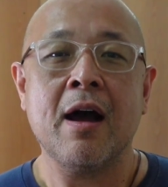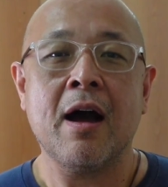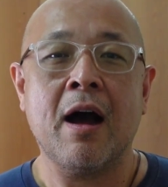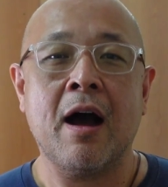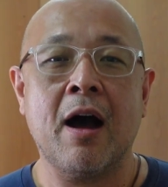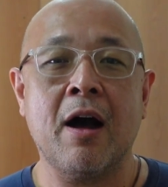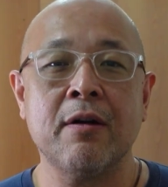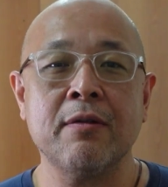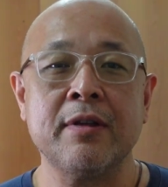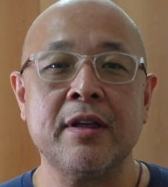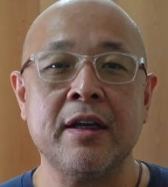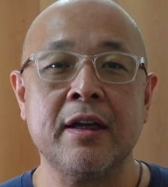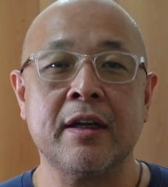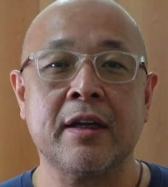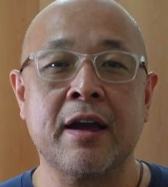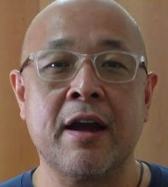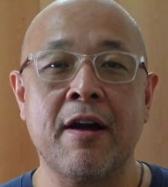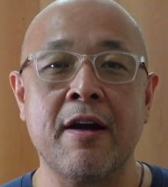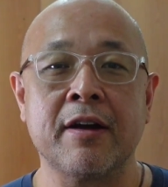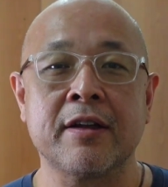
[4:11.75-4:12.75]
How the
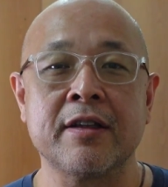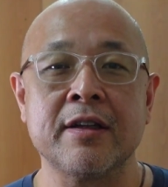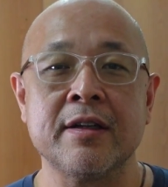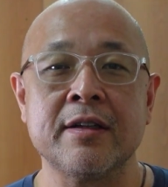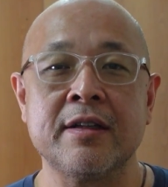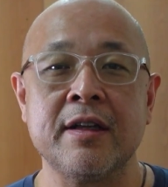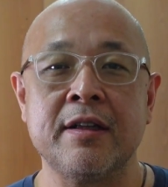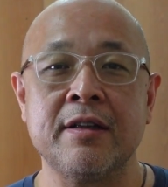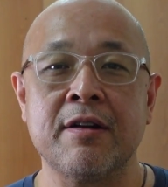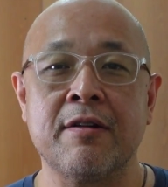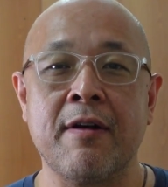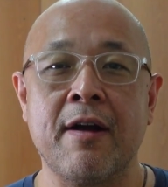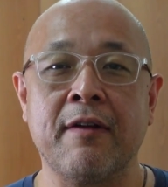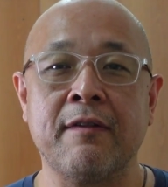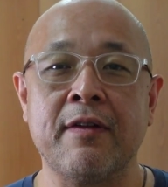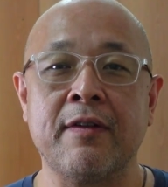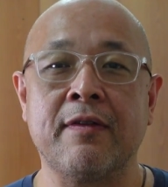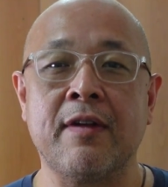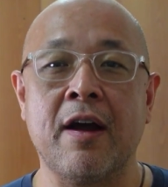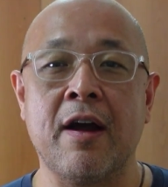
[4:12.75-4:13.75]
characters interact
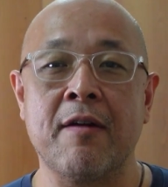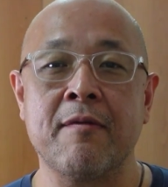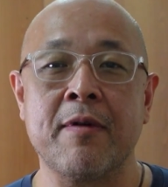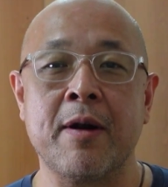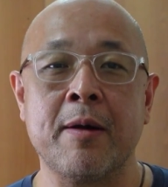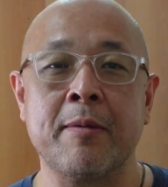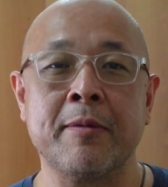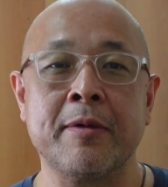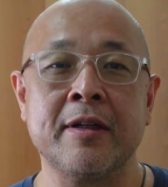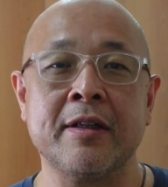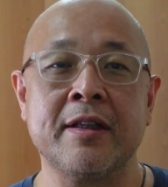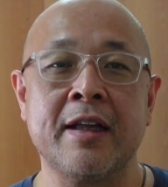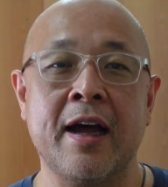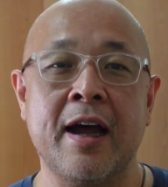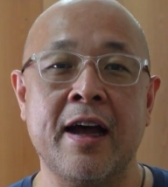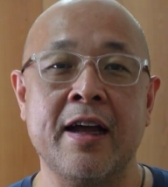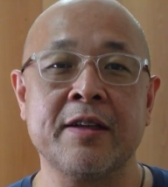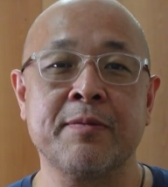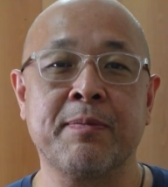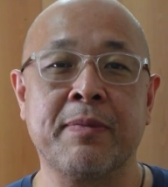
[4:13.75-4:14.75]
with their environment that
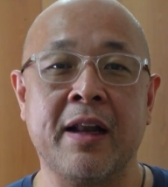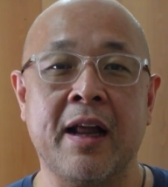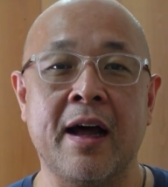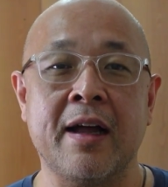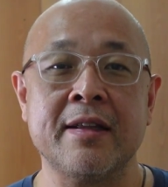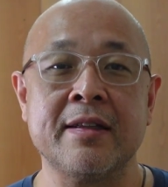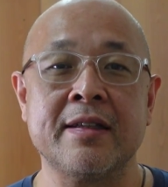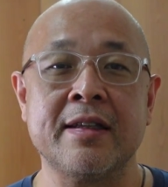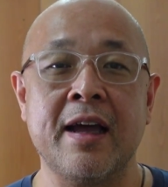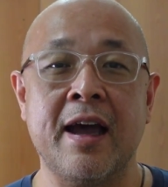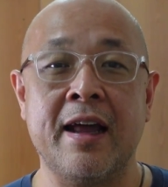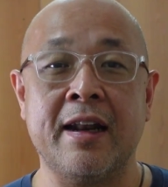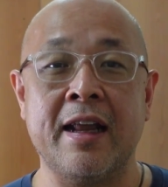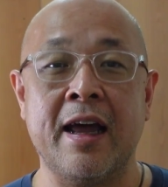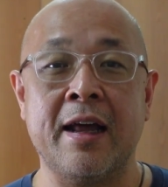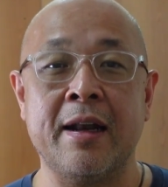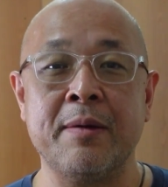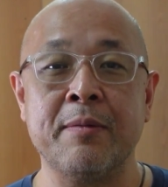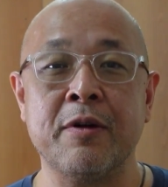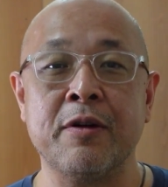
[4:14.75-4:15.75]
has plants and
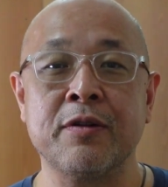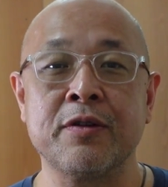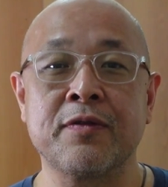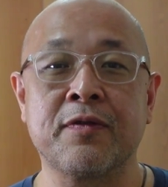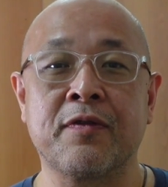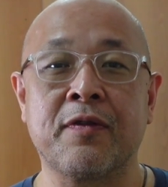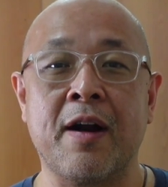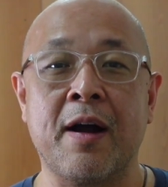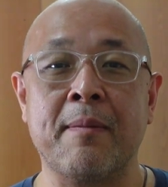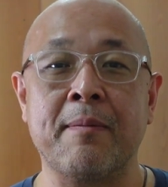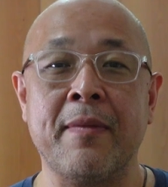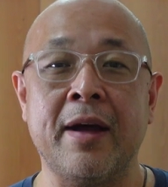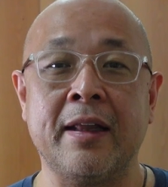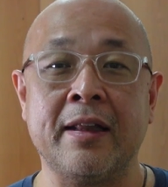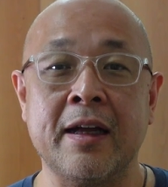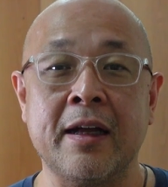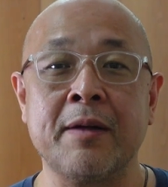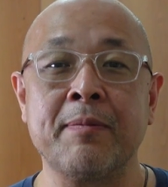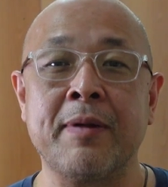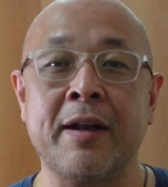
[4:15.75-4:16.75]
animals from
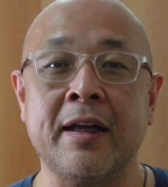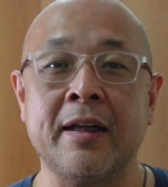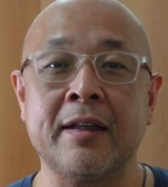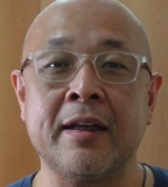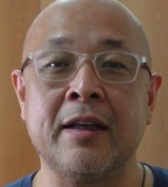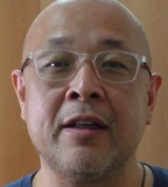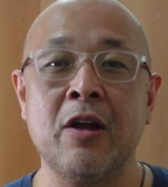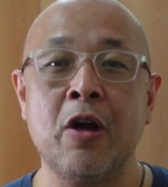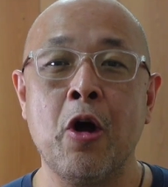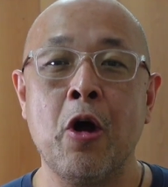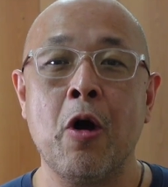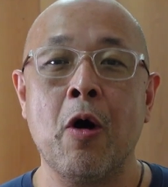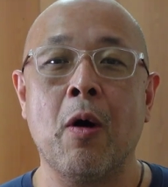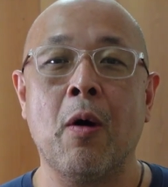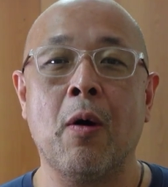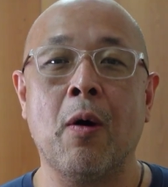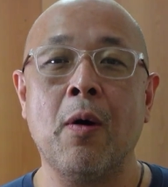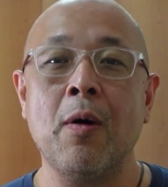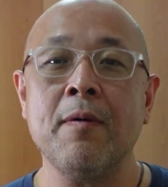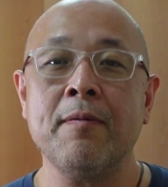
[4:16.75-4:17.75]
another planet
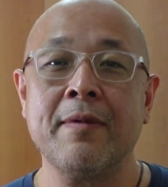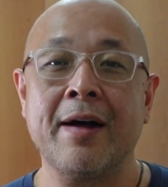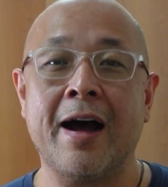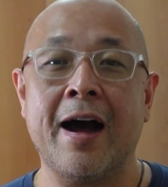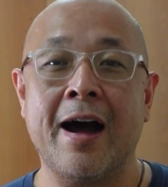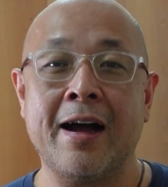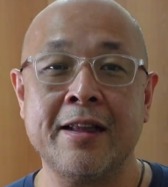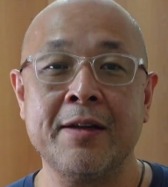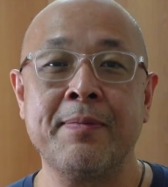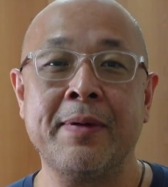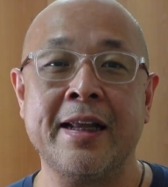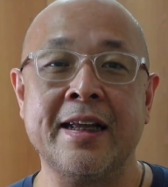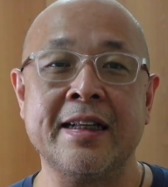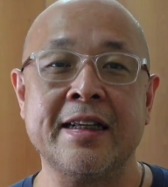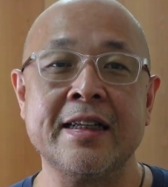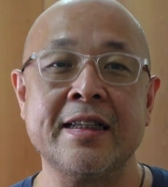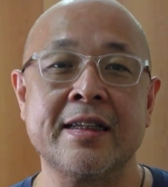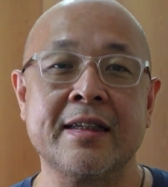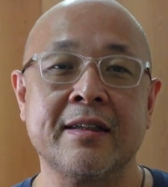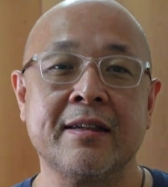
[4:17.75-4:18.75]
or other
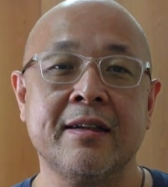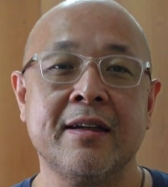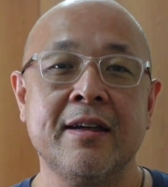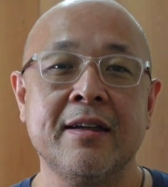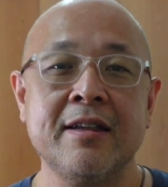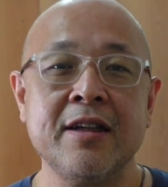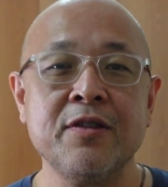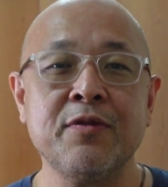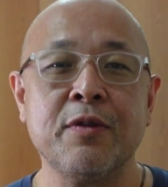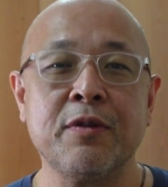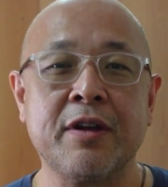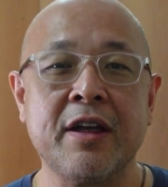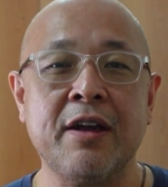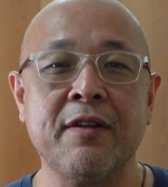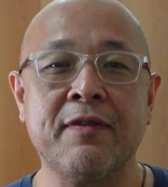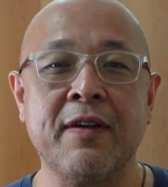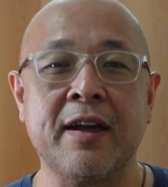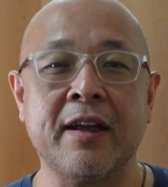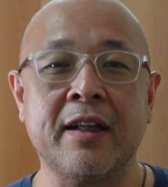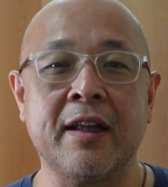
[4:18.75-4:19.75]
planets. This will
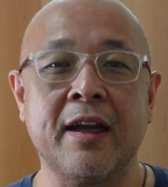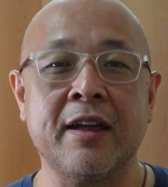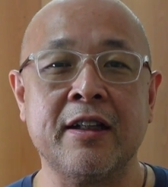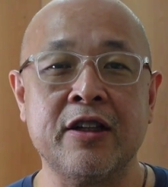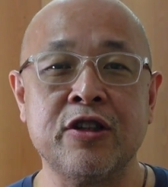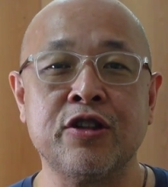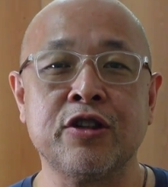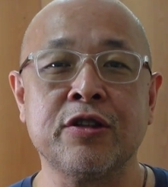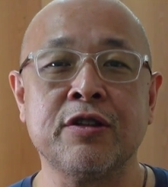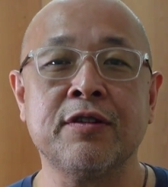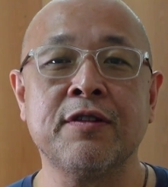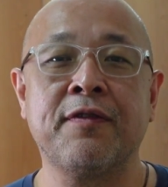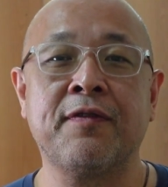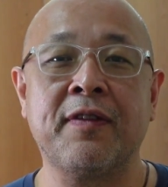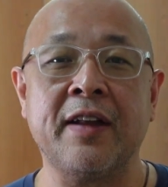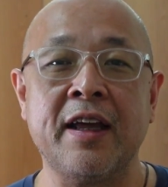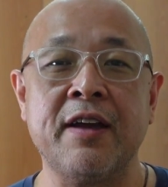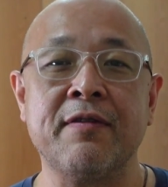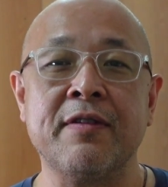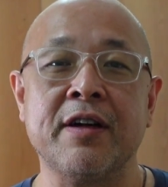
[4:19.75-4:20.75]
give an additional
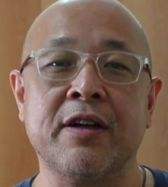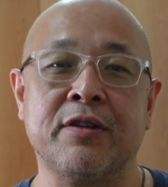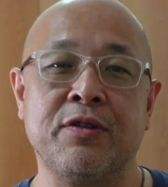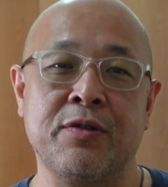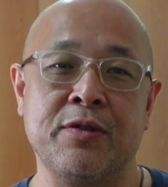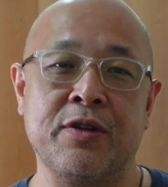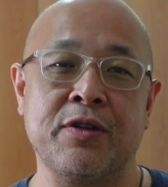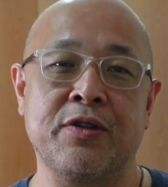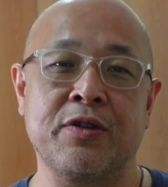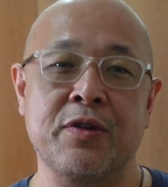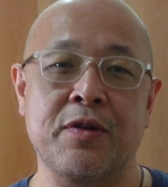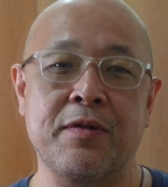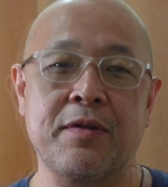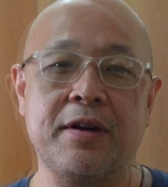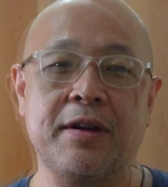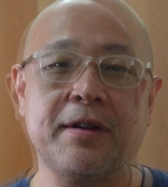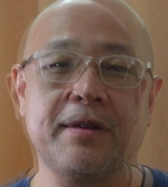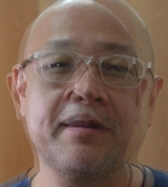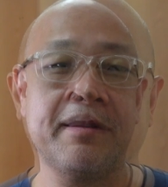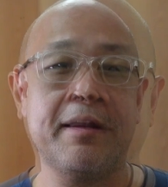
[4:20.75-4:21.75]
flavor to the
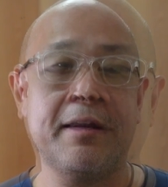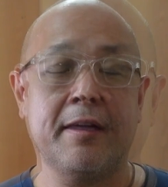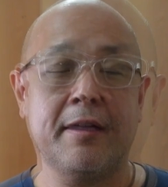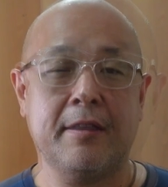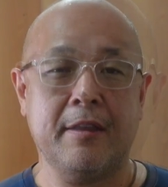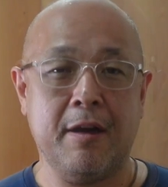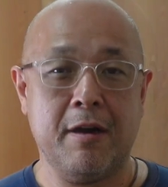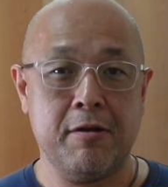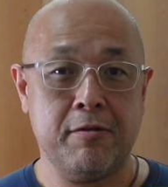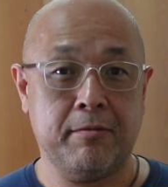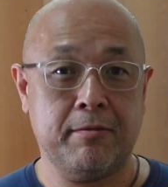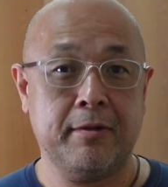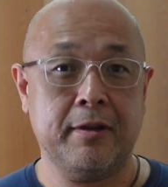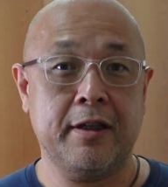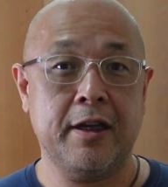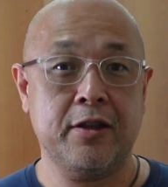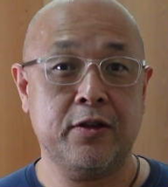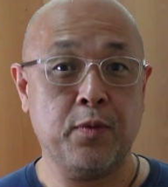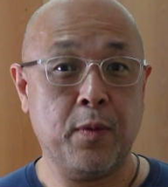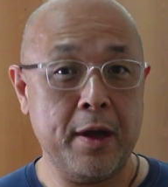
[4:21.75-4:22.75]
story. Now,
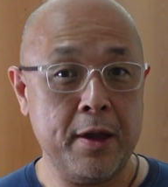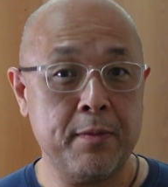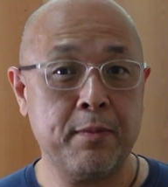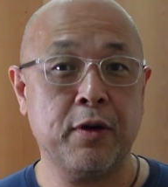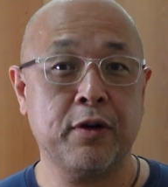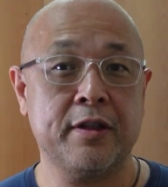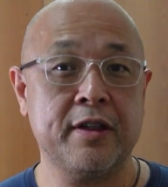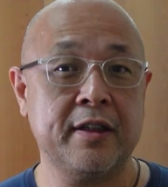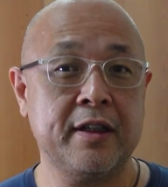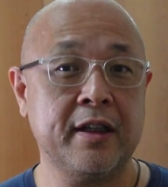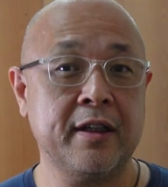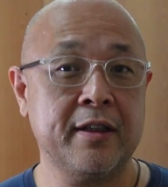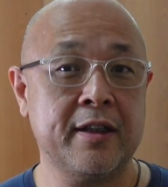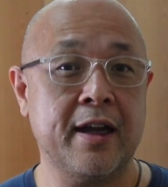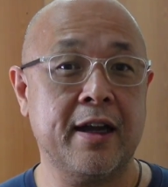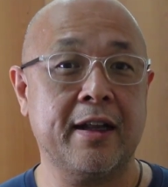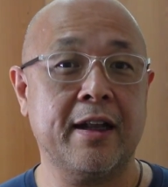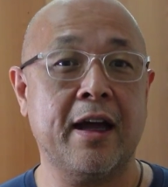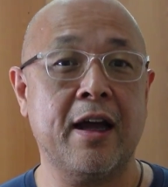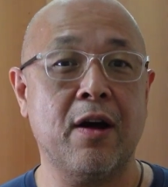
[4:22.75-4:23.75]
there's one important thing
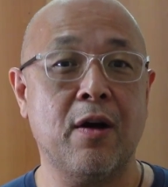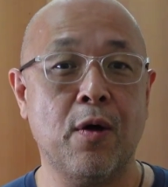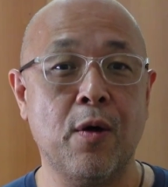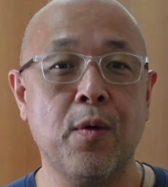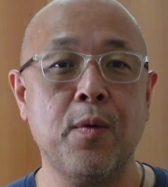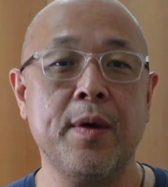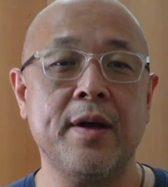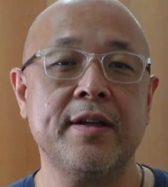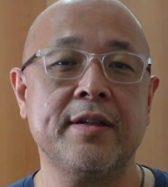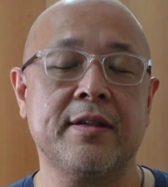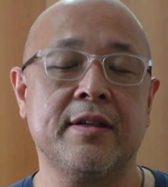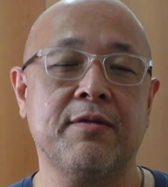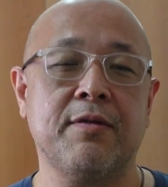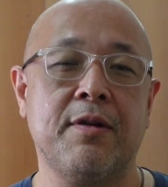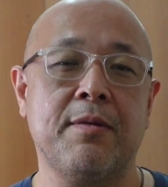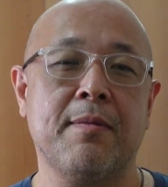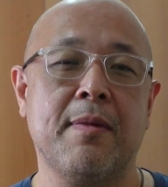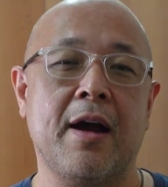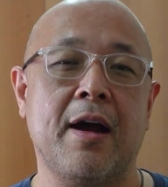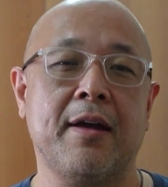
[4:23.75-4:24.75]
that I always
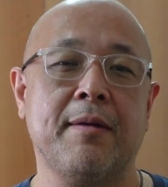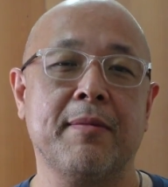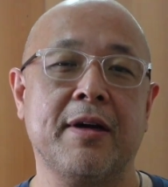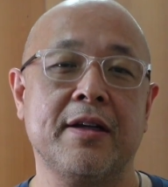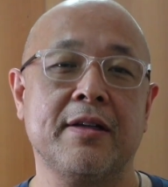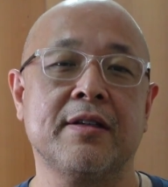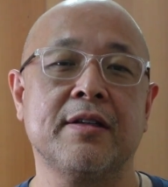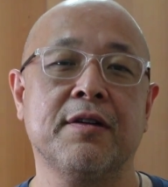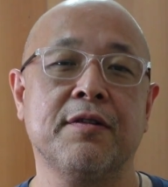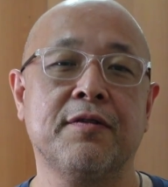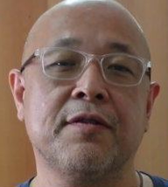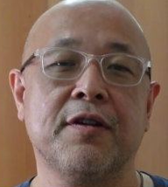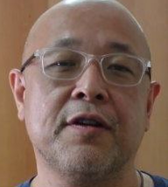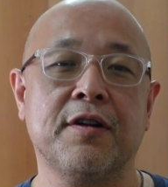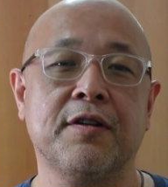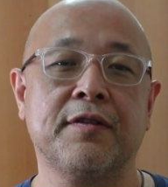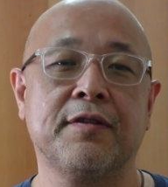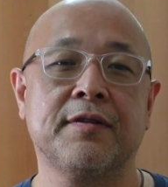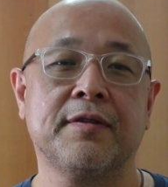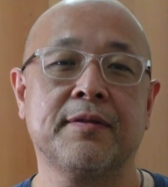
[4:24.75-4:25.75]
remind myself
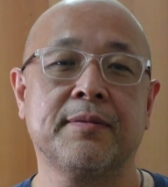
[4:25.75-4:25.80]
of.